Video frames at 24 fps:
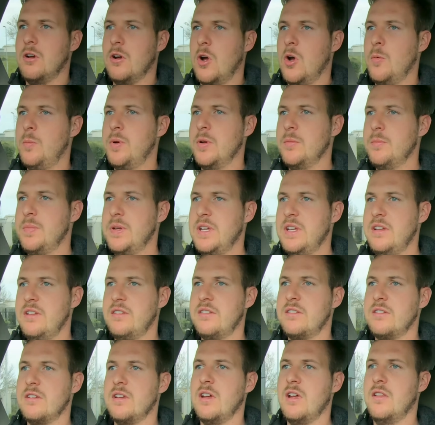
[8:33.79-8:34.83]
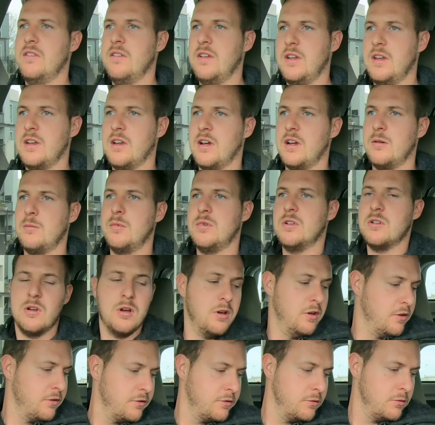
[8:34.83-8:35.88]
open piece and then I will
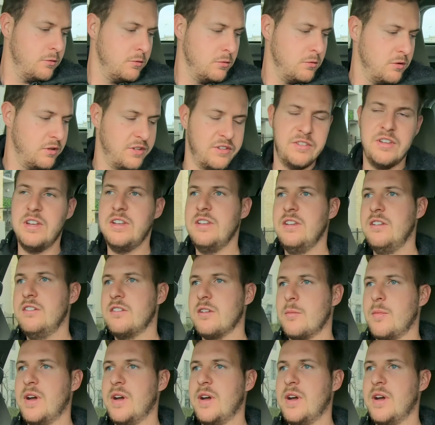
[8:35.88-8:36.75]
go through the settings.